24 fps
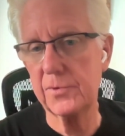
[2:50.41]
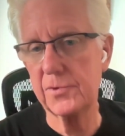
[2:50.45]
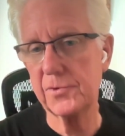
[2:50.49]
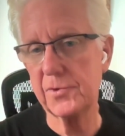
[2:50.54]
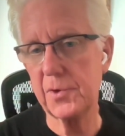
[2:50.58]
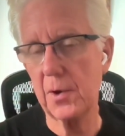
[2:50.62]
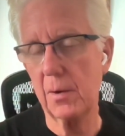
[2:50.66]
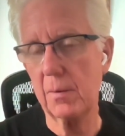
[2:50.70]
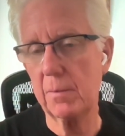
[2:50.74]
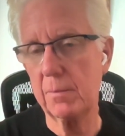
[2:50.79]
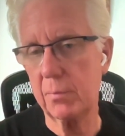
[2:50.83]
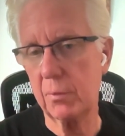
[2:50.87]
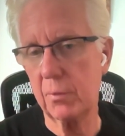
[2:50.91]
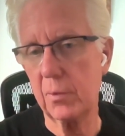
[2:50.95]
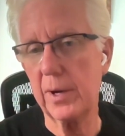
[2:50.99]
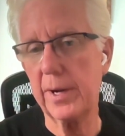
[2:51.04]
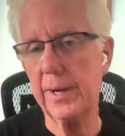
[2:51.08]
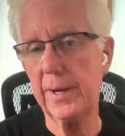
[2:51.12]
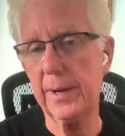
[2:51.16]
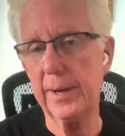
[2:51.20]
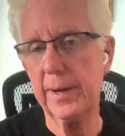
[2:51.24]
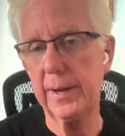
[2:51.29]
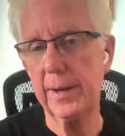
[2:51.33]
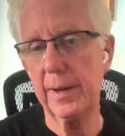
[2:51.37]
start
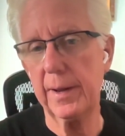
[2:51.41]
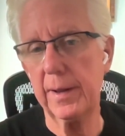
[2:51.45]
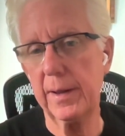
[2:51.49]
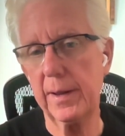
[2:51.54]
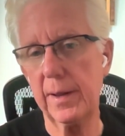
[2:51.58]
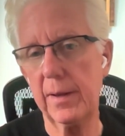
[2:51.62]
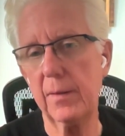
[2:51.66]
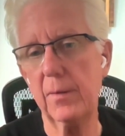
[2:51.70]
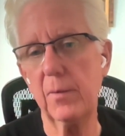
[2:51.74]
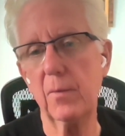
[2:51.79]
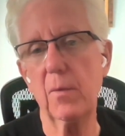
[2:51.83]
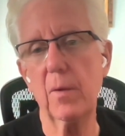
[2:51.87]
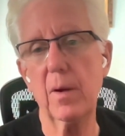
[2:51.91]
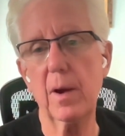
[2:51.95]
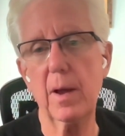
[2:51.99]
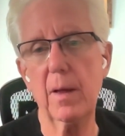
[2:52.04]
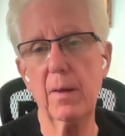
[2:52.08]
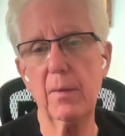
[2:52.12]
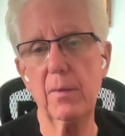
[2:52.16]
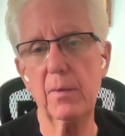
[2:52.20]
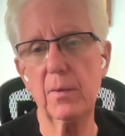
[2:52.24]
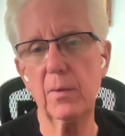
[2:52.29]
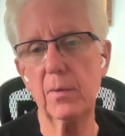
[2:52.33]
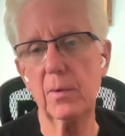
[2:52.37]
breeding again
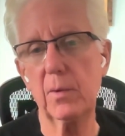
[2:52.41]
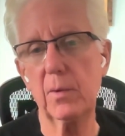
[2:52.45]
rather